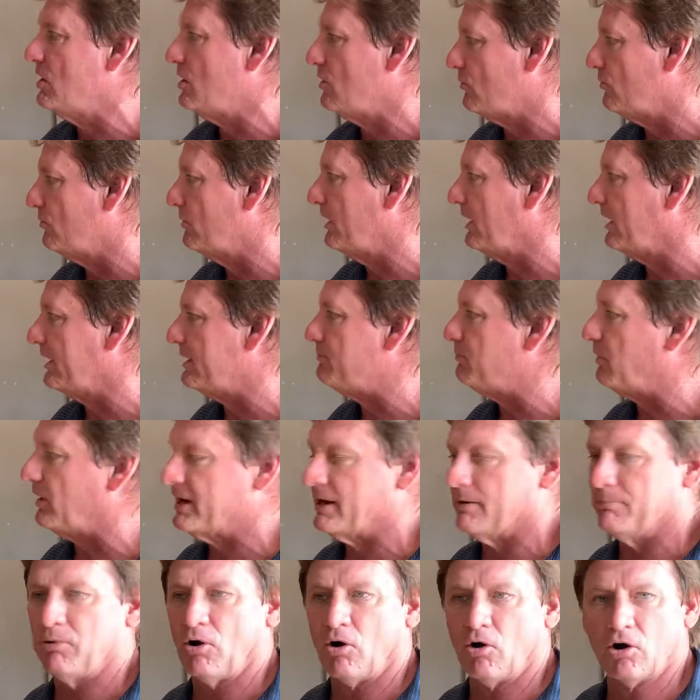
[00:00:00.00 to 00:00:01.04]
really play
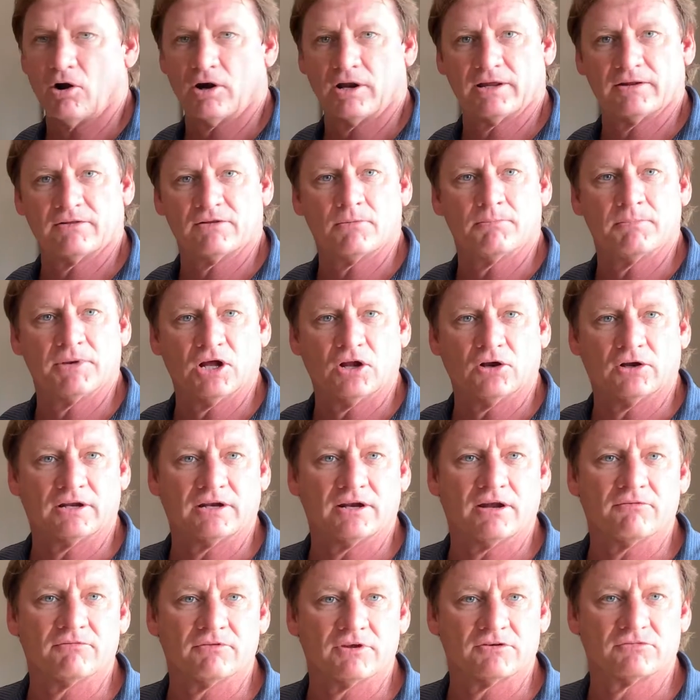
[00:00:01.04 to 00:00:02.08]
a part in the building
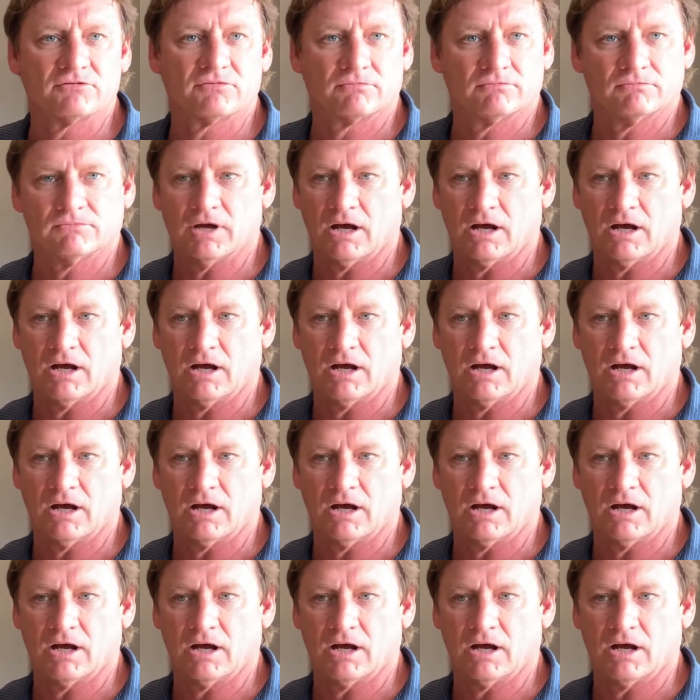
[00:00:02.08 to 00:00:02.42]
of this